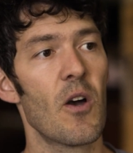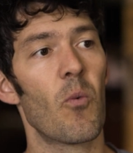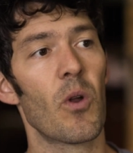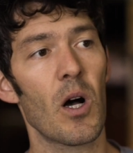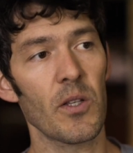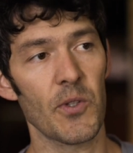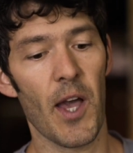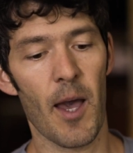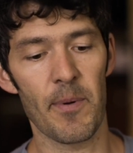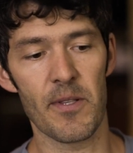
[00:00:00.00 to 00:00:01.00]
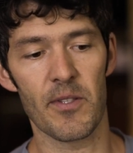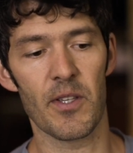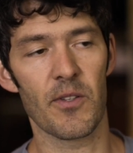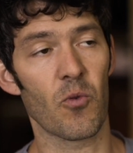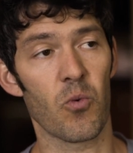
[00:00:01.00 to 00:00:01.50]
What also happens
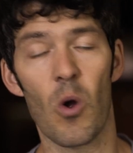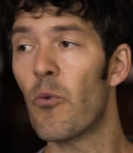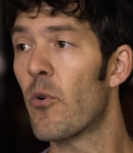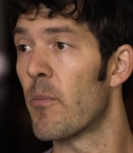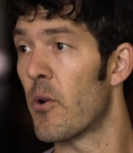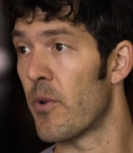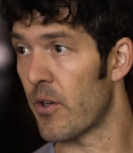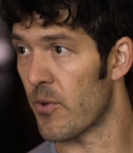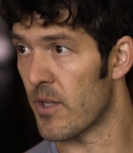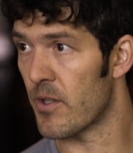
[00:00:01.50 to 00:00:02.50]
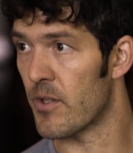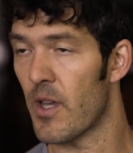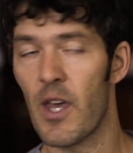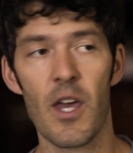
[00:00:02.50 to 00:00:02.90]
is growth hormone increases.